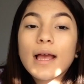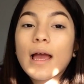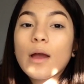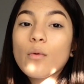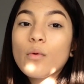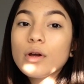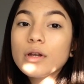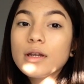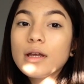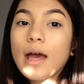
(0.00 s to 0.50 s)
I
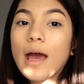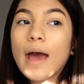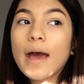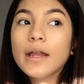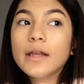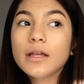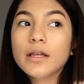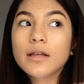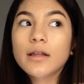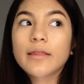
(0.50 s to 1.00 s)
want to
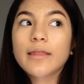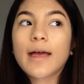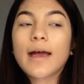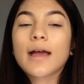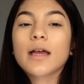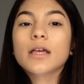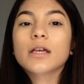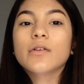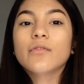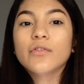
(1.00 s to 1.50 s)
add in
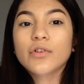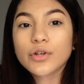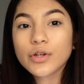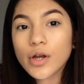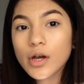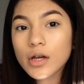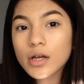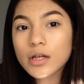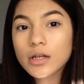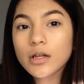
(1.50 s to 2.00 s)
that if you're
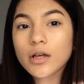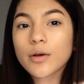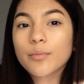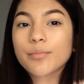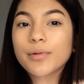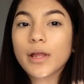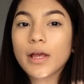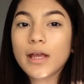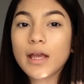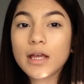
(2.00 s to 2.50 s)
not going to
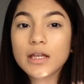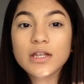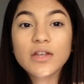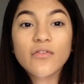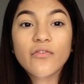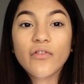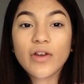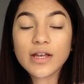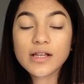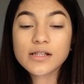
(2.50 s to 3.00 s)
apply any
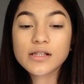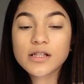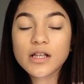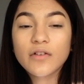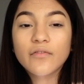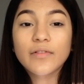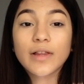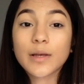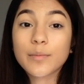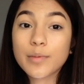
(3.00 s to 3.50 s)
face
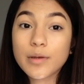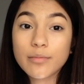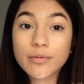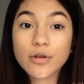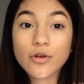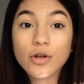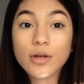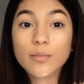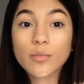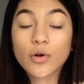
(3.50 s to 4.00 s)
stuff like
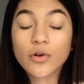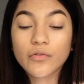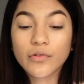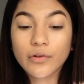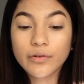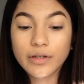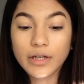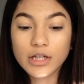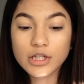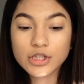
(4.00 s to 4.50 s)
BB cream or
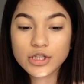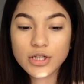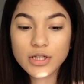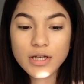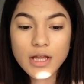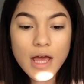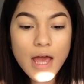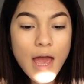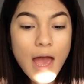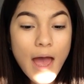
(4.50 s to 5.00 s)

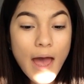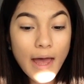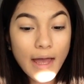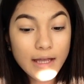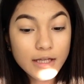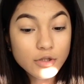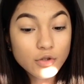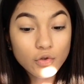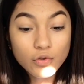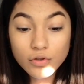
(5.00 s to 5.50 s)
foundation,
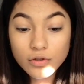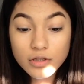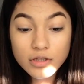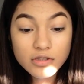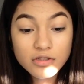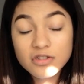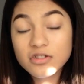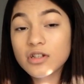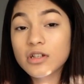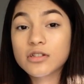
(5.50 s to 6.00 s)
I totally
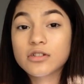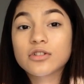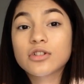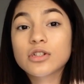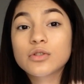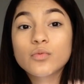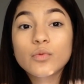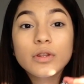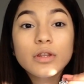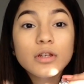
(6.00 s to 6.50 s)
suggest
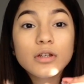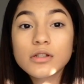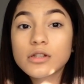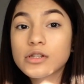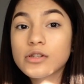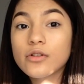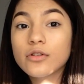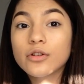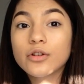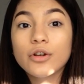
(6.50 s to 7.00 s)
just with
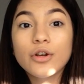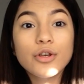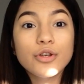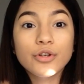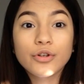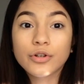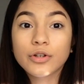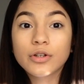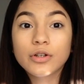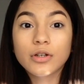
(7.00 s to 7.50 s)
concealer,
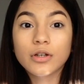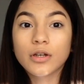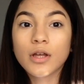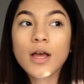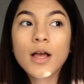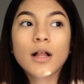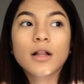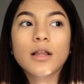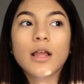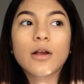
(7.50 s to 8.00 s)
you're good.
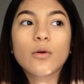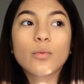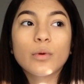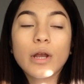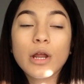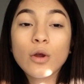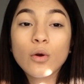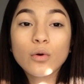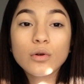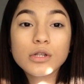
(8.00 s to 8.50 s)
Like
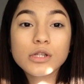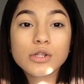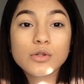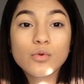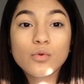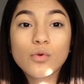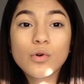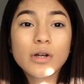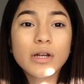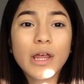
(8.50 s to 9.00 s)
when I go to
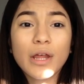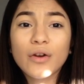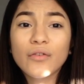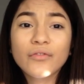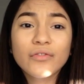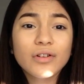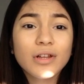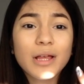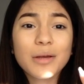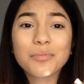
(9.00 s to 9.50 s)
school and I
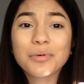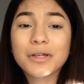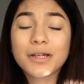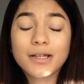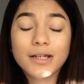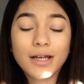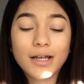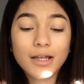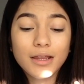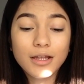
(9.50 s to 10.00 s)
don't feel like
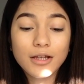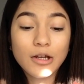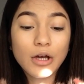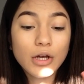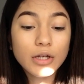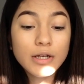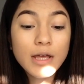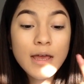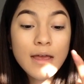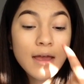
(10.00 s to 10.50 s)
putting anything
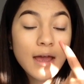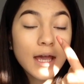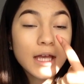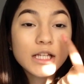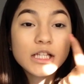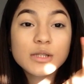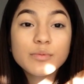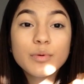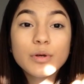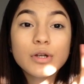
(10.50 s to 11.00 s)
on,
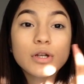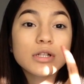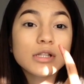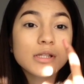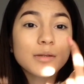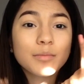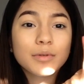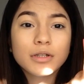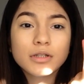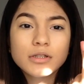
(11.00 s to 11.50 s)
I just put
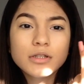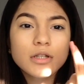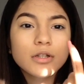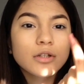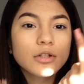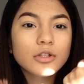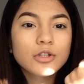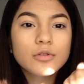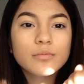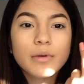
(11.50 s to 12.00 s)
on some
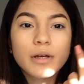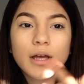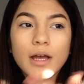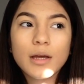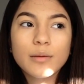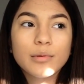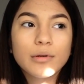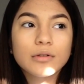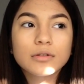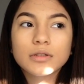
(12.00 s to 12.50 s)
concealer, do my
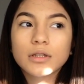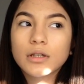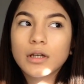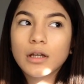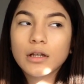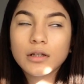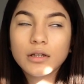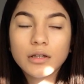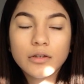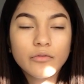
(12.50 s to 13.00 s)
eyebrows, and
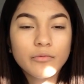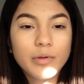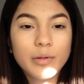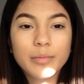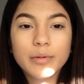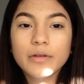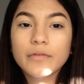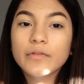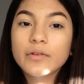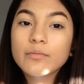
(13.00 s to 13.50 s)
I leave.
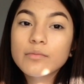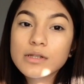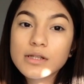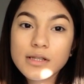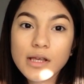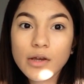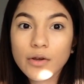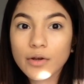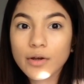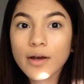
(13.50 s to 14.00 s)
Maybe even a
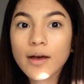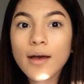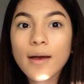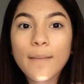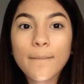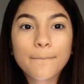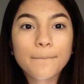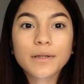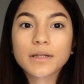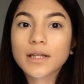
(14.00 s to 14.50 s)
mascara.
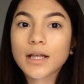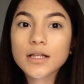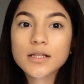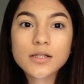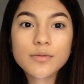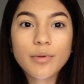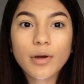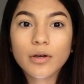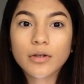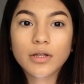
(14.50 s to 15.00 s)
But
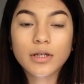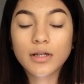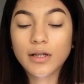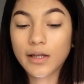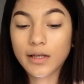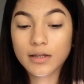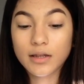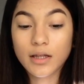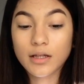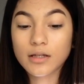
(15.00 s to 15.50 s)
that's about it.
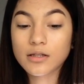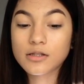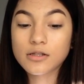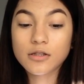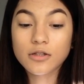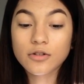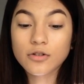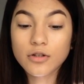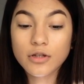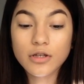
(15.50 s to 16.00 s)
Like that's
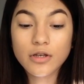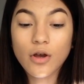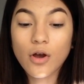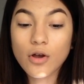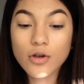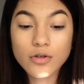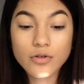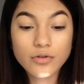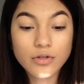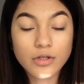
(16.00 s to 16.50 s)
literally
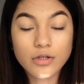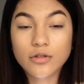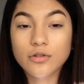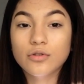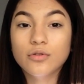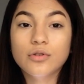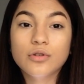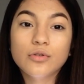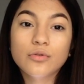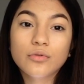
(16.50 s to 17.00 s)
all you need to
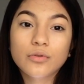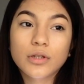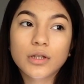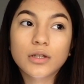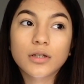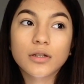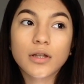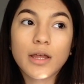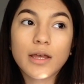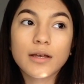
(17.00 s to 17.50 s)
do. You don't need
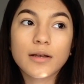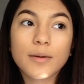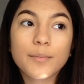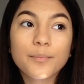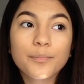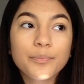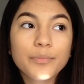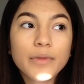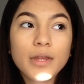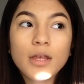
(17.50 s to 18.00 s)
to like
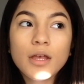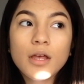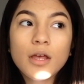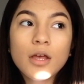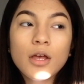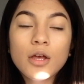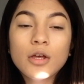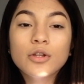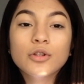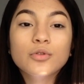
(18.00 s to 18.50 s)

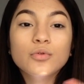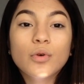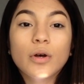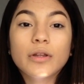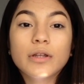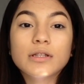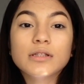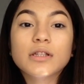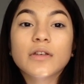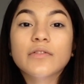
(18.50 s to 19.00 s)
do
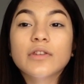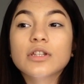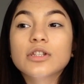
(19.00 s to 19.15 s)
all this stuff.